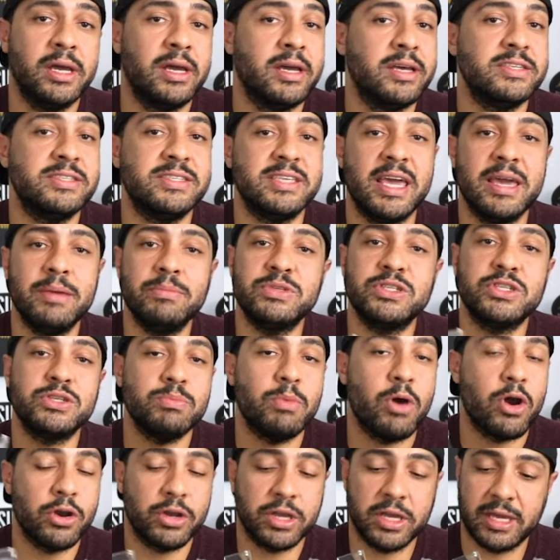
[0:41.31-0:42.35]
same
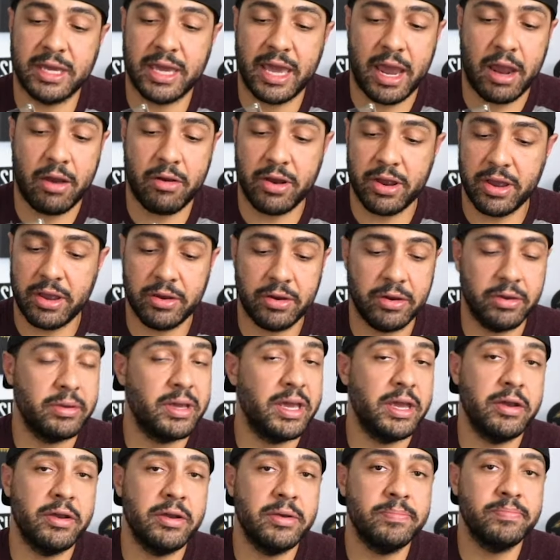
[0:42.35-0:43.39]
SMARC carrier
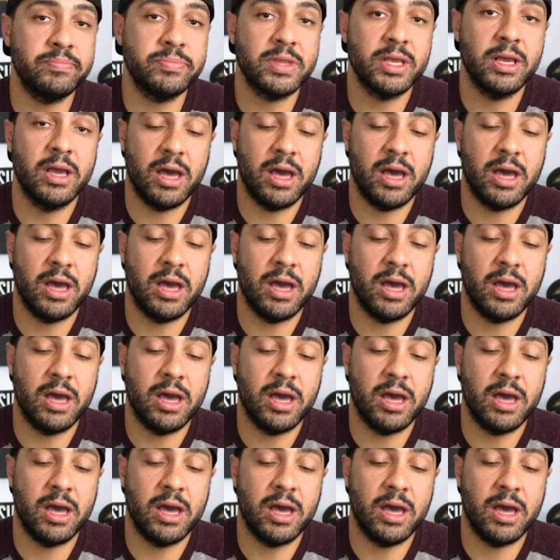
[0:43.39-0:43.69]
here,